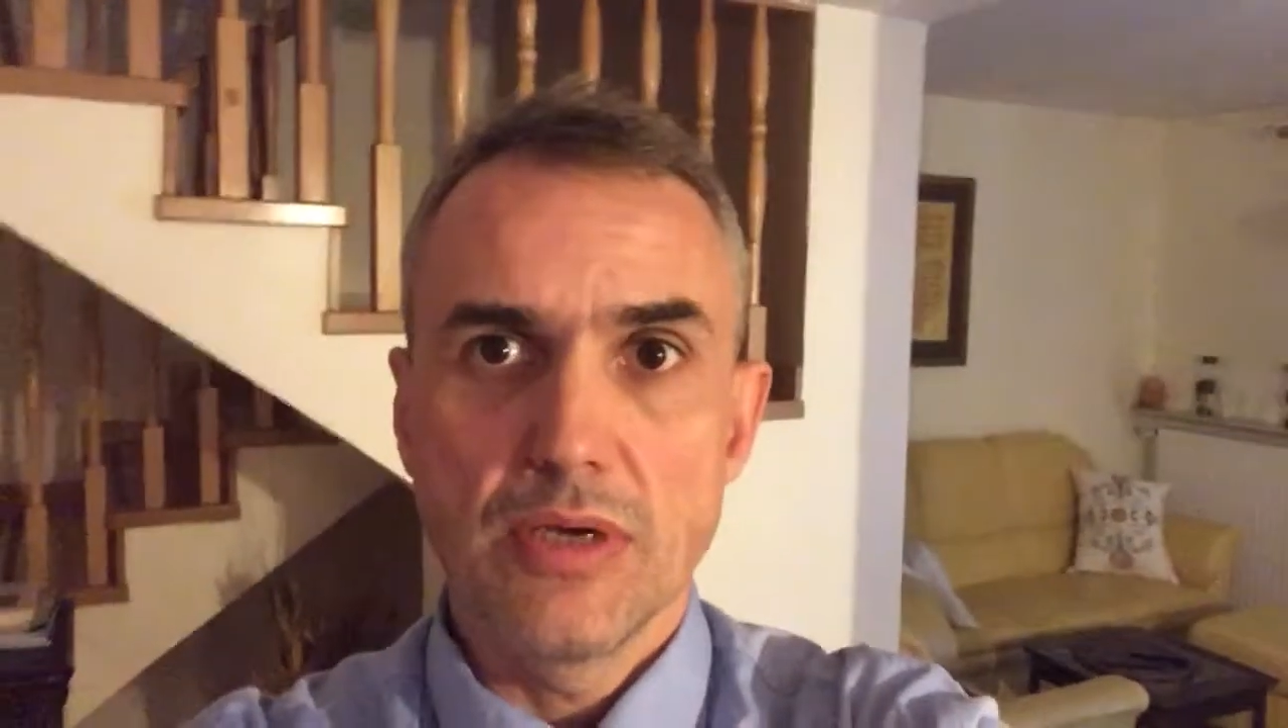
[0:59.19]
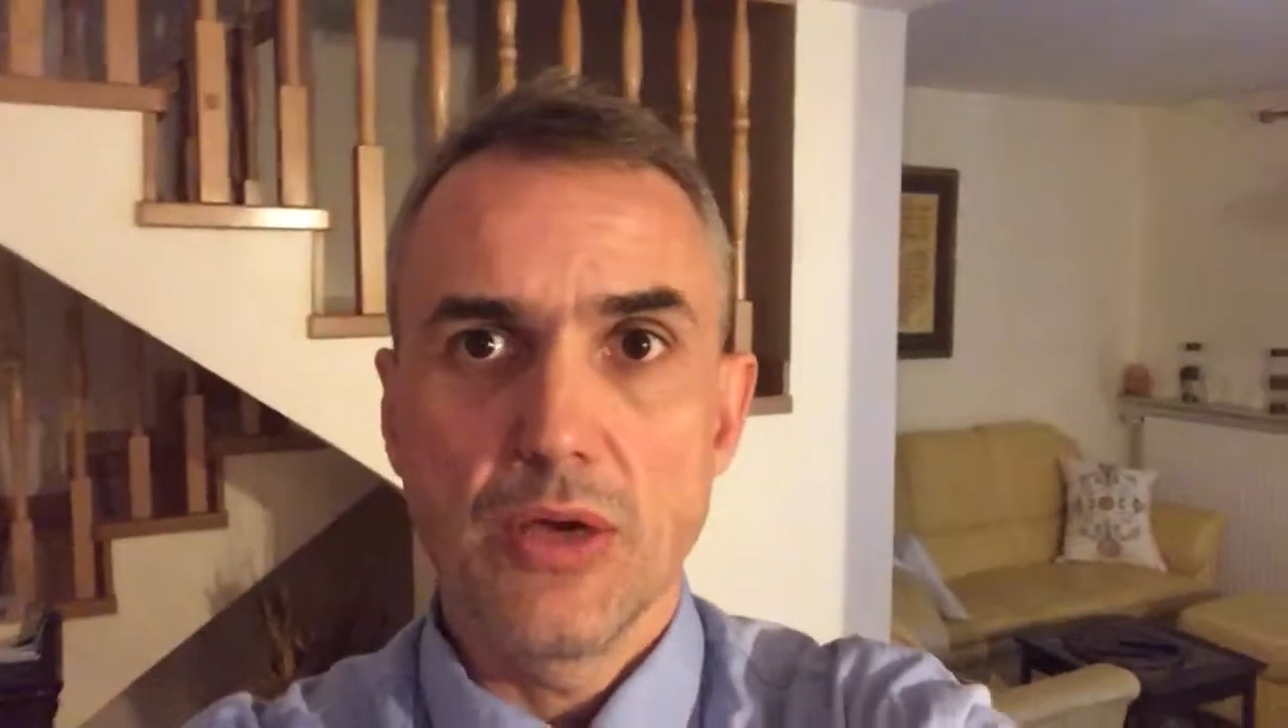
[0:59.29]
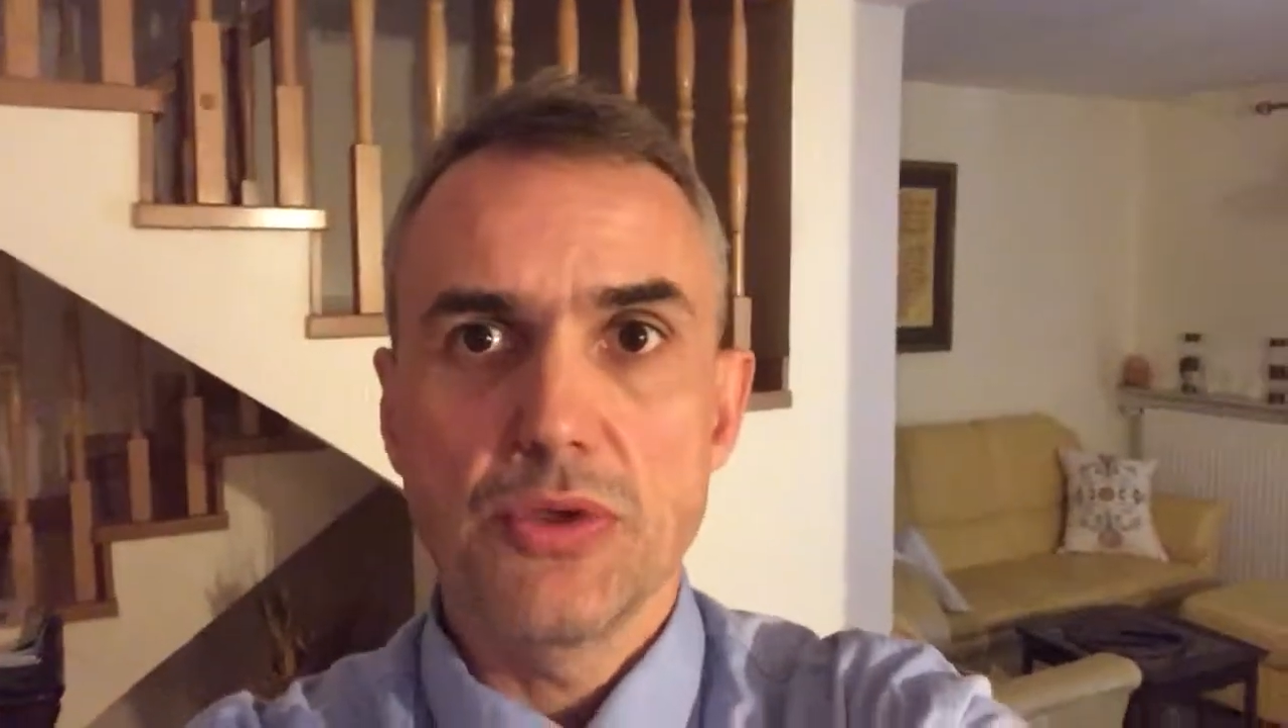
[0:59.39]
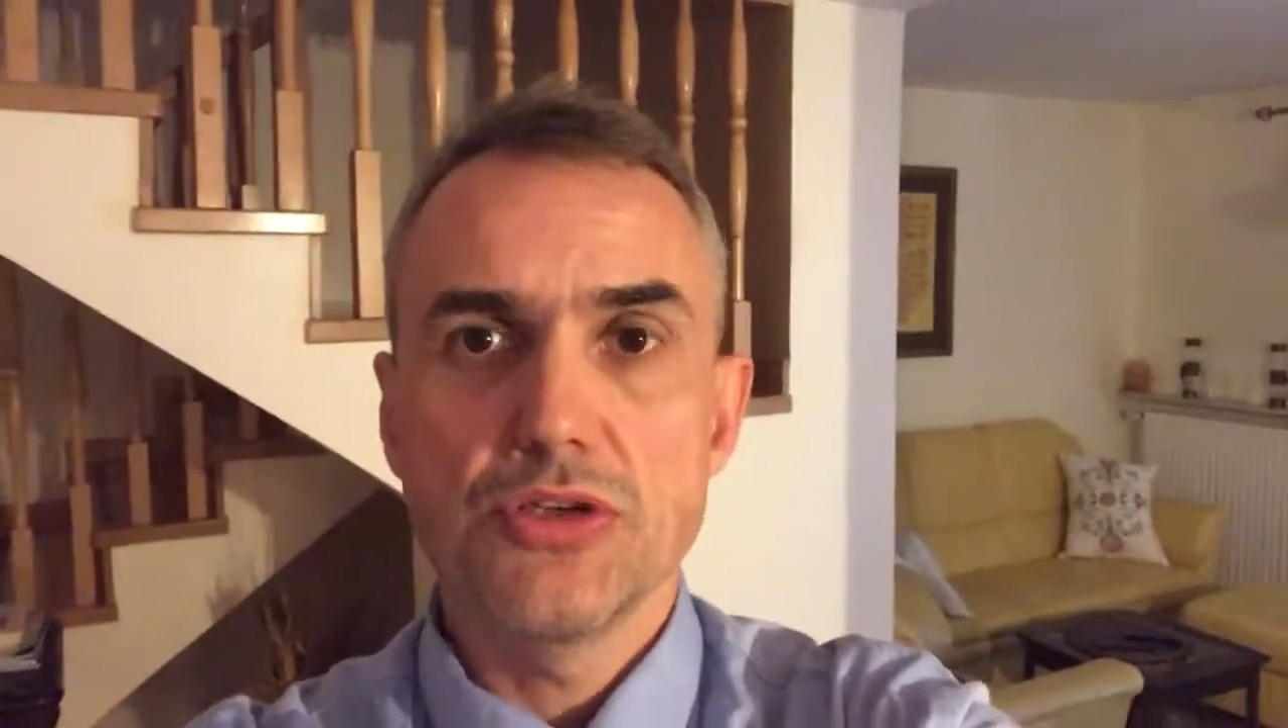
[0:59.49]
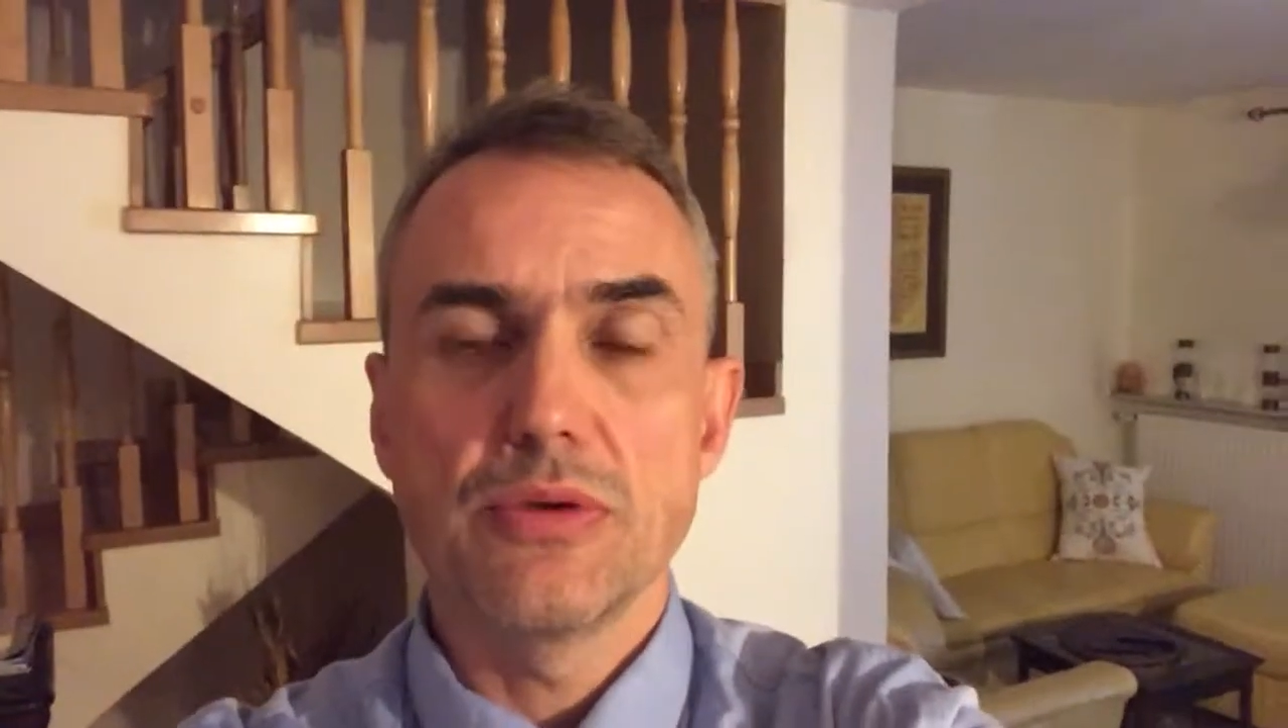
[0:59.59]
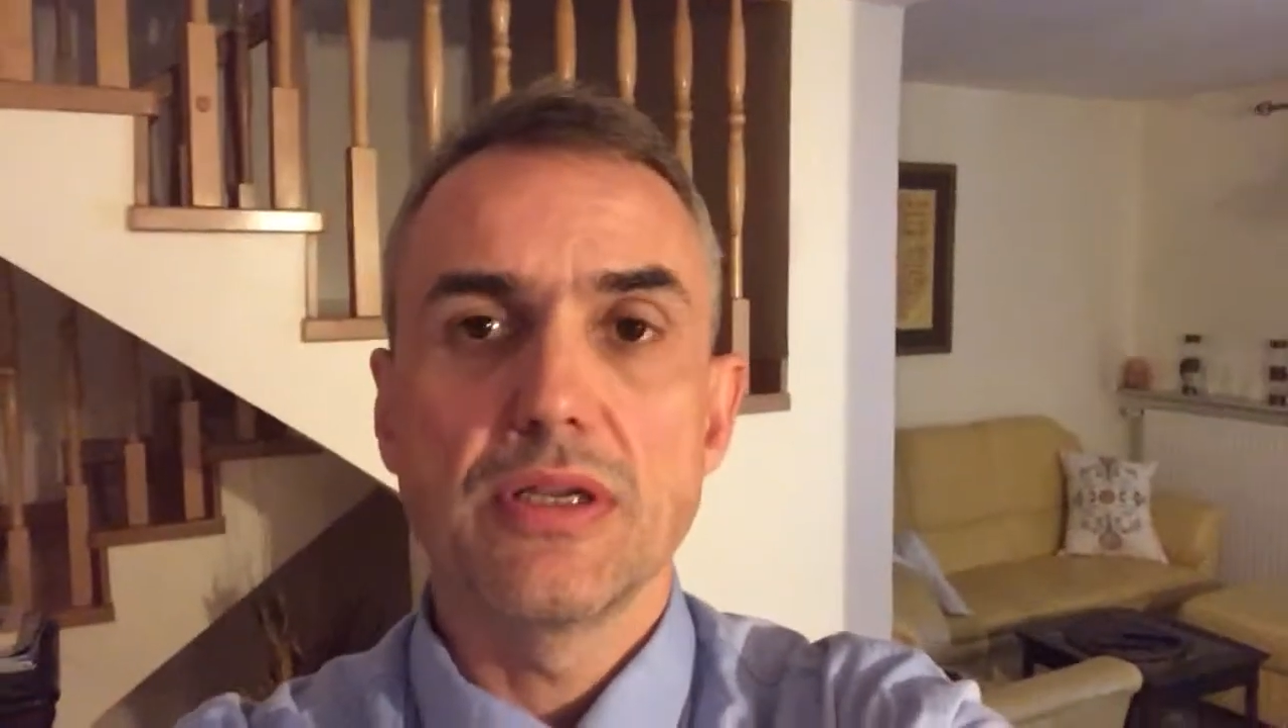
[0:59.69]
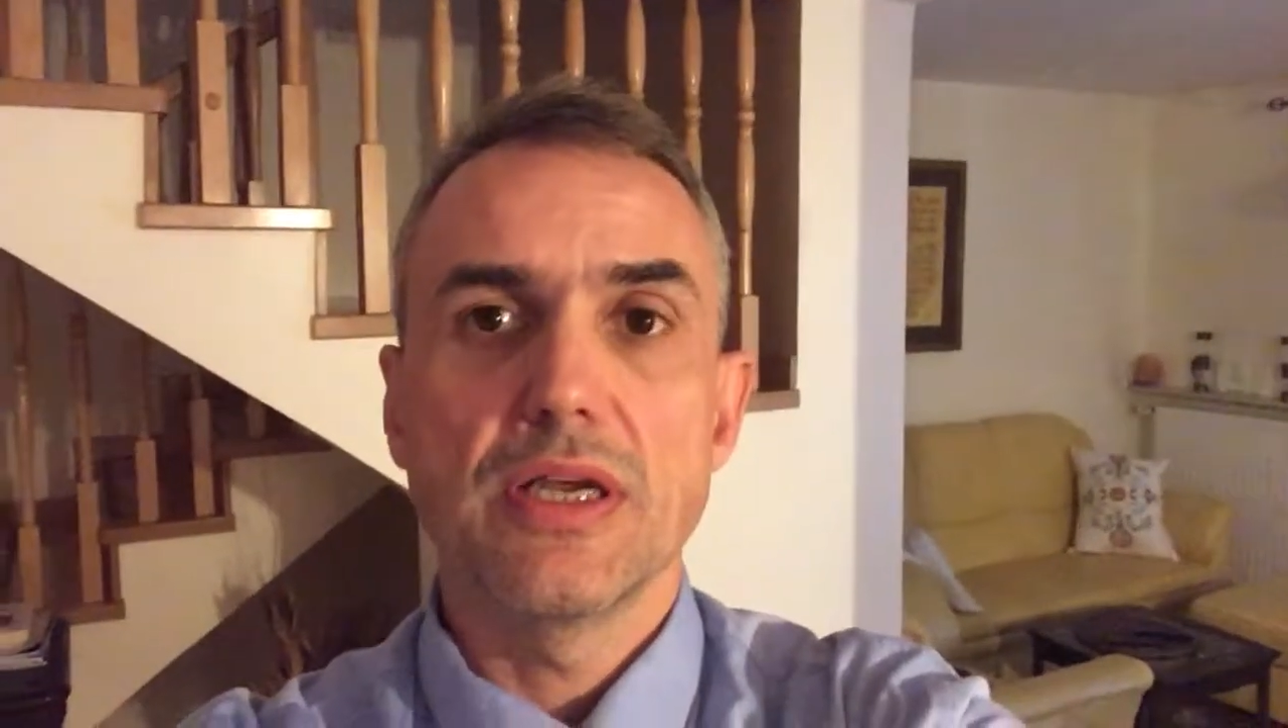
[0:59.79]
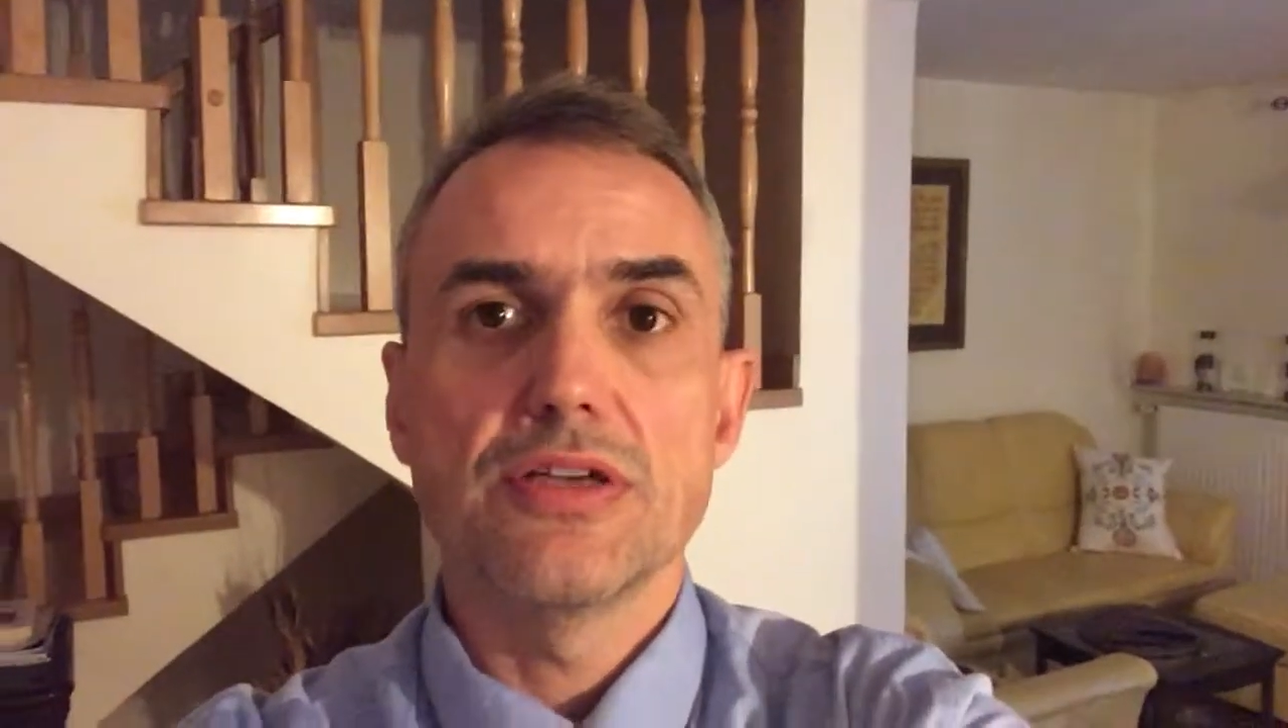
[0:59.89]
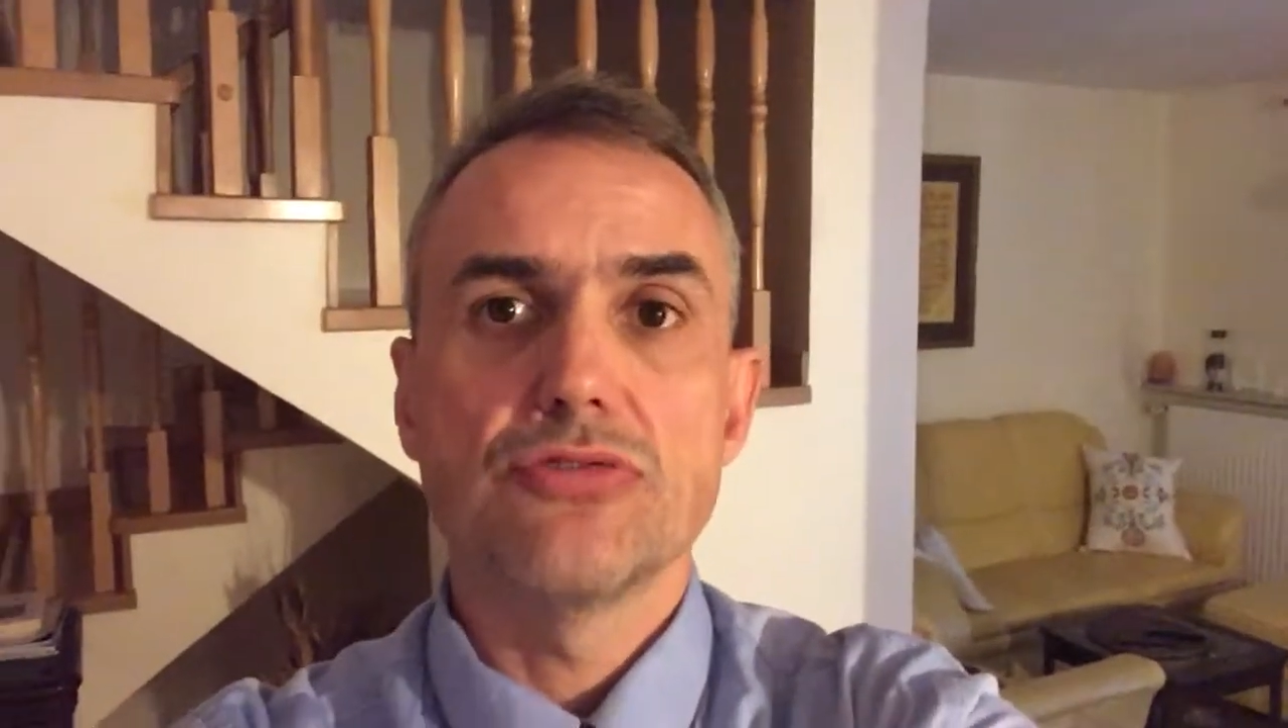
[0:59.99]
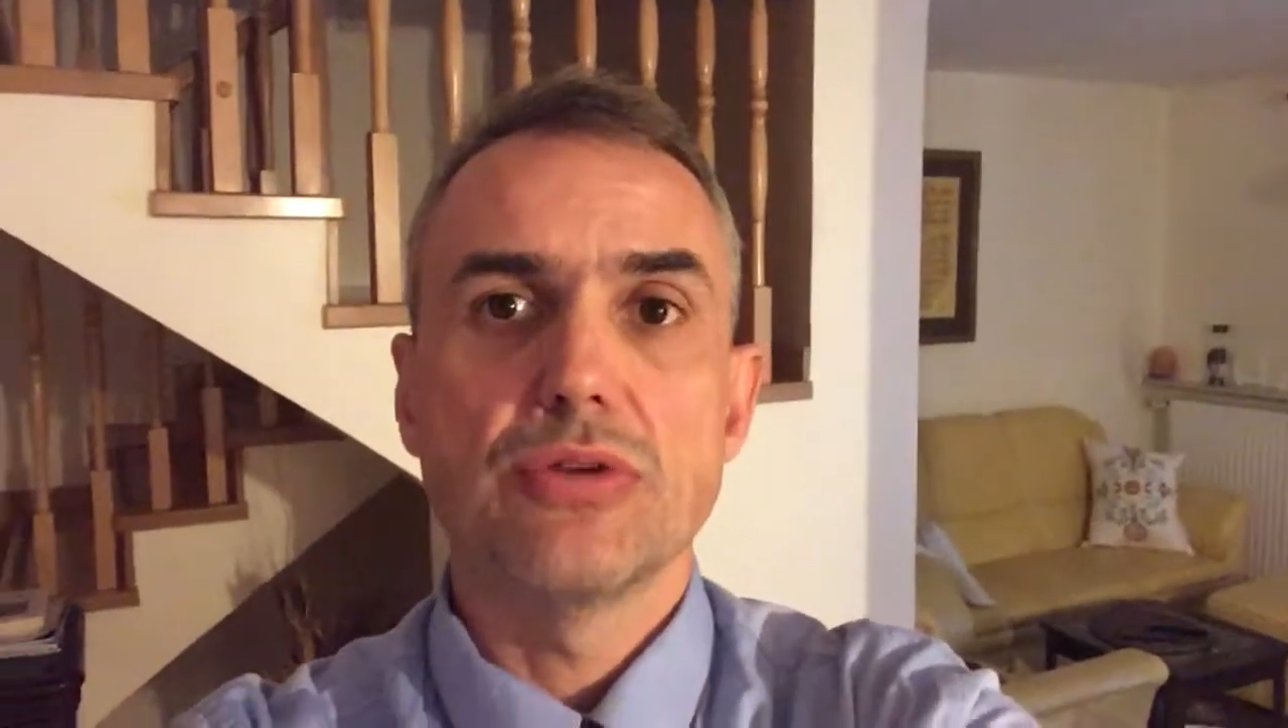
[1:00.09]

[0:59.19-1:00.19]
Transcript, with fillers: I wish you a nice